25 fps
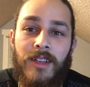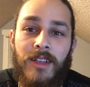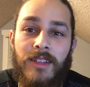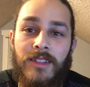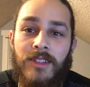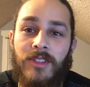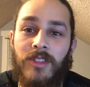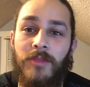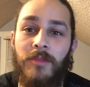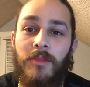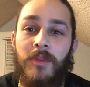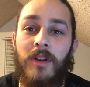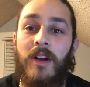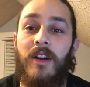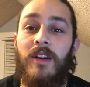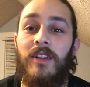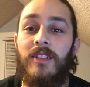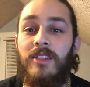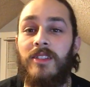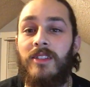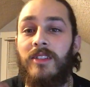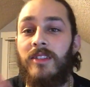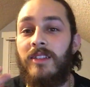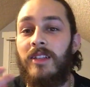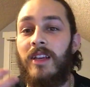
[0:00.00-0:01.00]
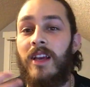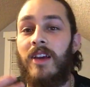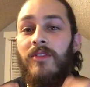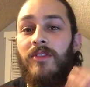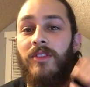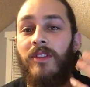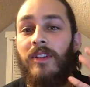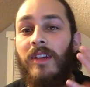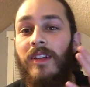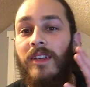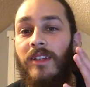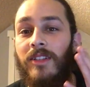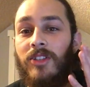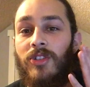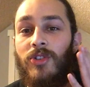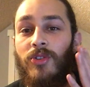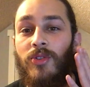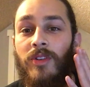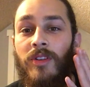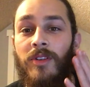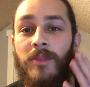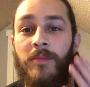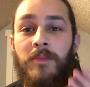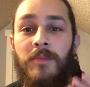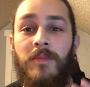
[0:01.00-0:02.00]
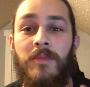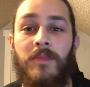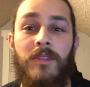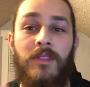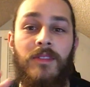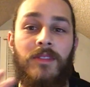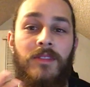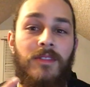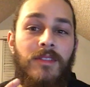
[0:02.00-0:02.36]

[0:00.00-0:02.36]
So I'm constantly having like trim